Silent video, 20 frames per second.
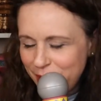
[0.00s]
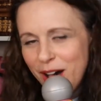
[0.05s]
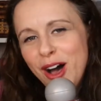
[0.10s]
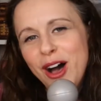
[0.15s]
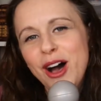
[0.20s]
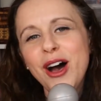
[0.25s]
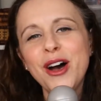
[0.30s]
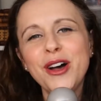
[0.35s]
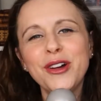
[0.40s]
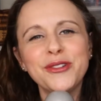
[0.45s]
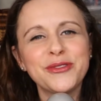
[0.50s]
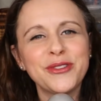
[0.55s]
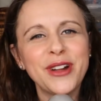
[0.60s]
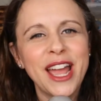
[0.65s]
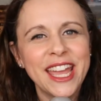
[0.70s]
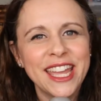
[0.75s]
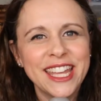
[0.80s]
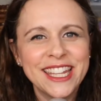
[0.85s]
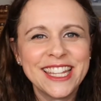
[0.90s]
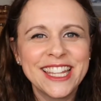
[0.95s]
All
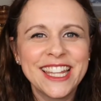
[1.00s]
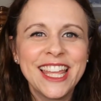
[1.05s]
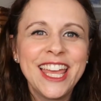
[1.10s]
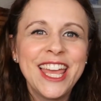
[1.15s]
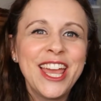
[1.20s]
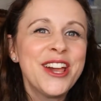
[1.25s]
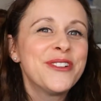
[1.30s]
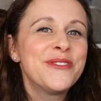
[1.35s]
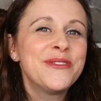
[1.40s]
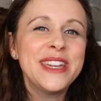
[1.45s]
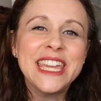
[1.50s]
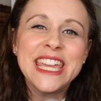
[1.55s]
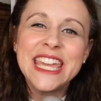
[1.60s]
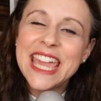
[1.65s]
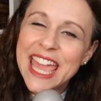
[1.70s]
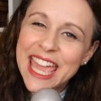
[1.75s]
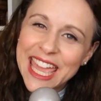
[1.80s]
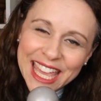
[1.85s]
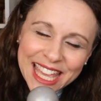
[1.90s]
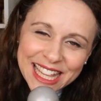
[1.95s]
right. We
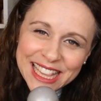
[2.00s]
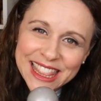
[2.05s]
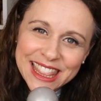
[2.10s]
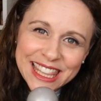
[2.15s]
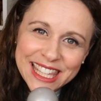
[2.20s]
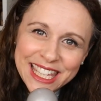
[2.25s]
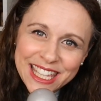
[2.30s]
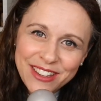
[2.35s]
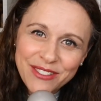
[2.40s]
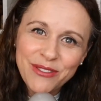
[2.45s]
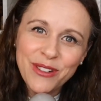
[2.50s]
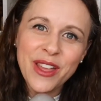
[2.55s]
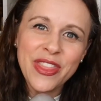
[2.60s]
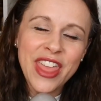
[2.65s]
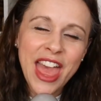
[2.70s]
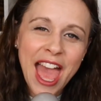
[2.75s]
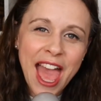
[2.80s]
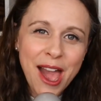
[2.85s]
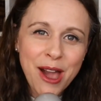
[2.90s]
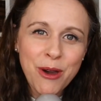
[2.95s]
can't leave
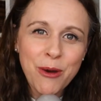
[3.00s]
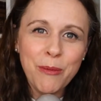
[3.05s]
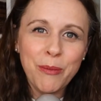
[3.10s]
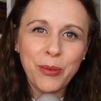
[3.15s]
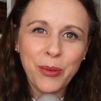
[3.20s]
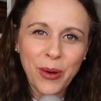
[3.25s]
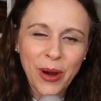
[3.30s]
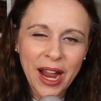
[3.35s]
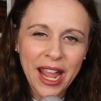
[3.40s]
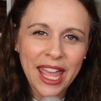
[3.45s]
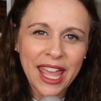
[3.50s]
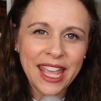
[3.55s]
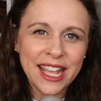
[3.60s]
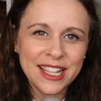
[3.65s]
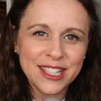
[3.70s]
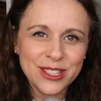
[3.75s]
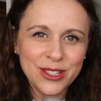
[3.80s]
without praying.